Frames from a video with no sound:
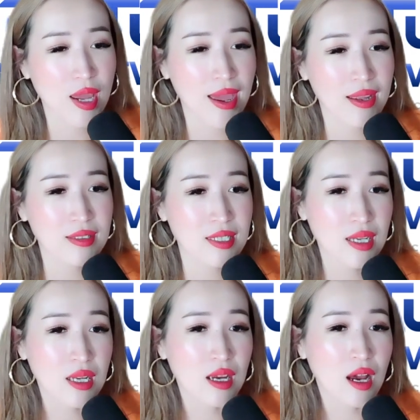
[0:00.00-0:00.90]
And
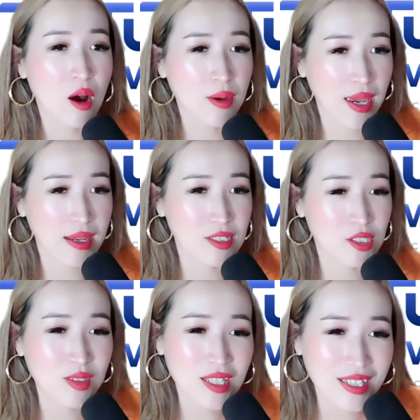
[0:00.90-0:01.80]
okay,
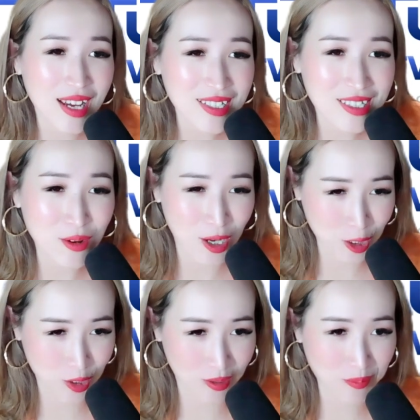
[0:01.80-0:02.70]
so the next
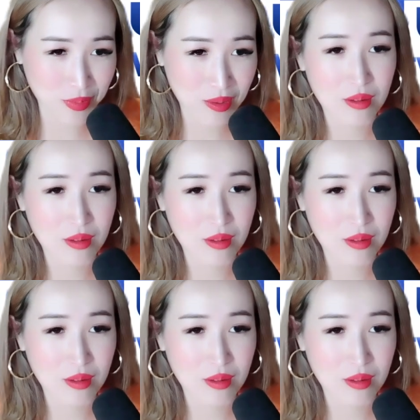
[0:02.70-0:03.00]
question,